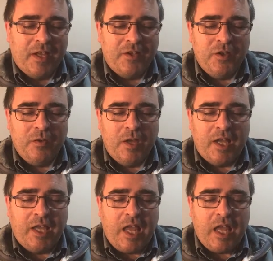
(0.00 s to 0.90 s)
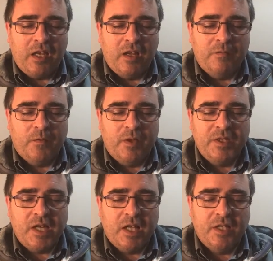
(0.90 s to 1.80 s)
Father, thank you
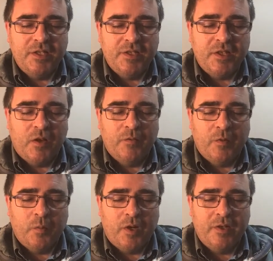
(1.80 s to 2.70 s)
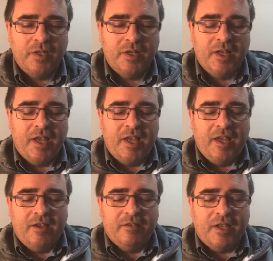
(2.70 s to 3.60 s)
again for the challenges of your word.
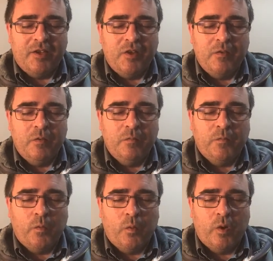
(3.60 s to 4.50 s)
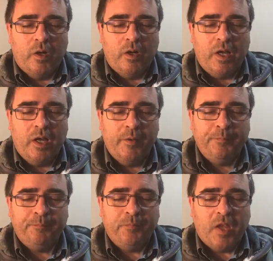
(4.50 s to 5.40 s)
Thank you
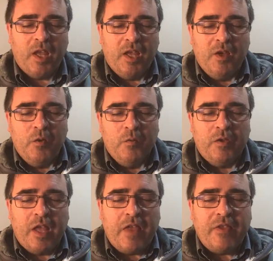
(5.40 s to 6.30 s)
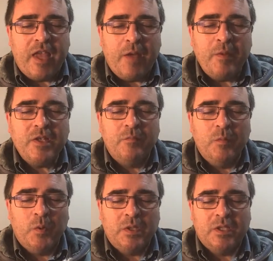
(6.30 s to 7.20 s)
for
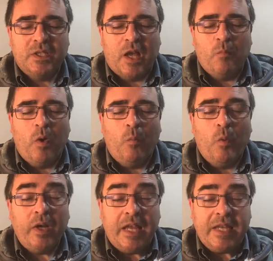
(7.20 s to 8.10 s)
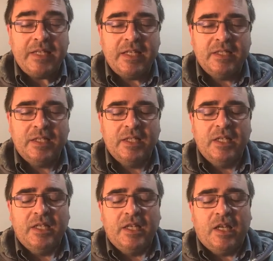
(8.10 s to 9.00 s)
the image of Moses and what he
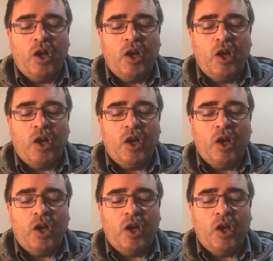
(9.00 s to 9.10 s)
did